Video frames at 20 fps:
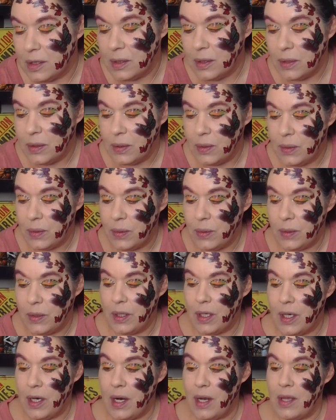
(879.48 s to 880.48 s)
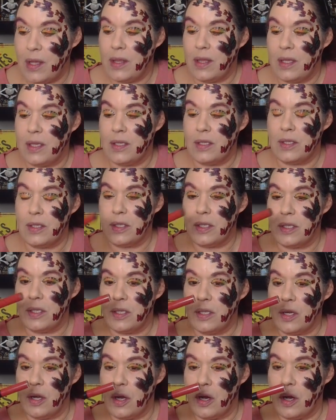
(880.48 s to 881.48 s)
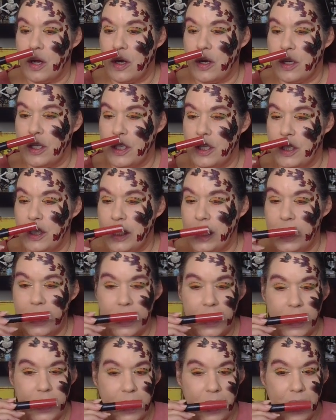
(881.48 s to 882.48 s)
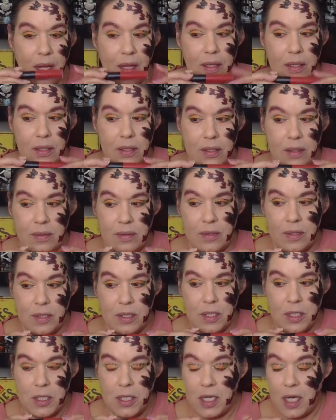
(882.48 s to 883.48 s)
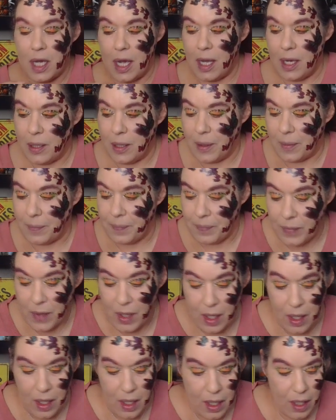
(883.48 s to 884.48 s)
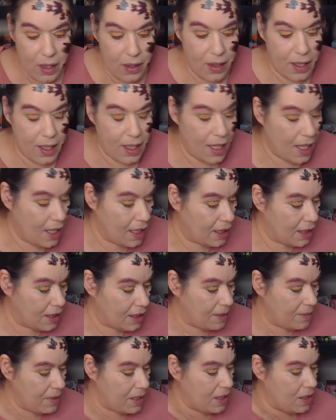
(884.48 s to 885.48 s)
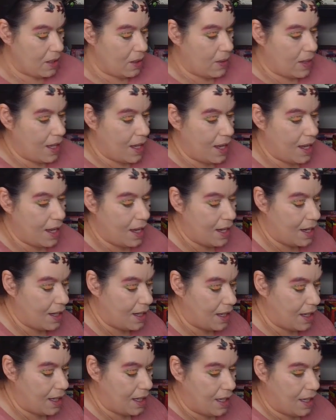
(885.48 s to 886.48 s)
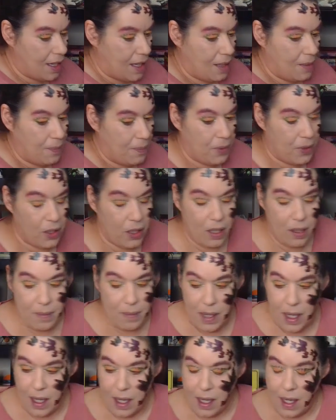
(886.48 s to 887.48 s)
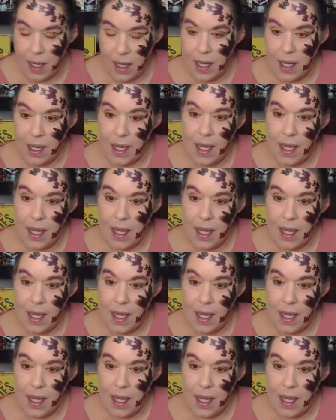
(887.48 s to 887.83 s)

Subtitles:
or this orangey color. I don't know. All right, let me go ahead and put on my